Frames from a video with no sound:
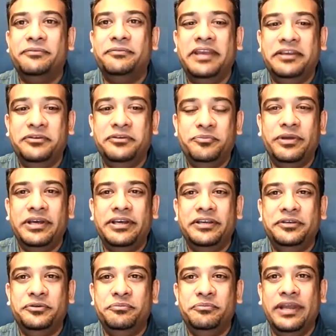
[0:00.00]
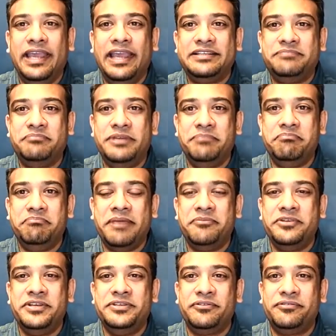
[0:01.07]
Where you bring in
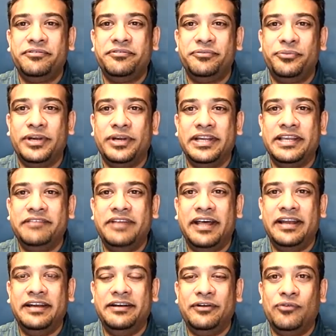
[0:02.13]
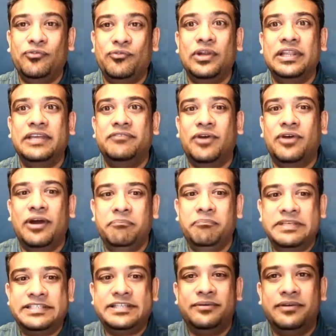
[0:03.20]
memories of what they've done, of what they've not
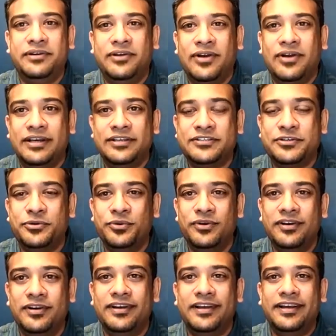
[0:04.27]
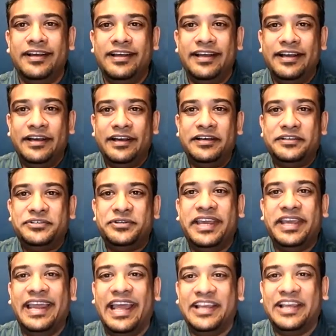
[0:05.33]
missed out in school, so
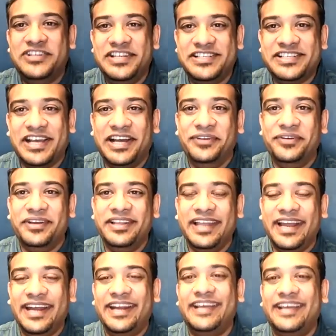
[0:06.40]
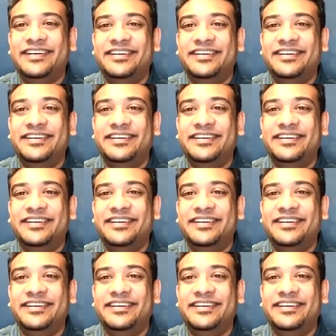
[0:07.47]
they can actually start doing that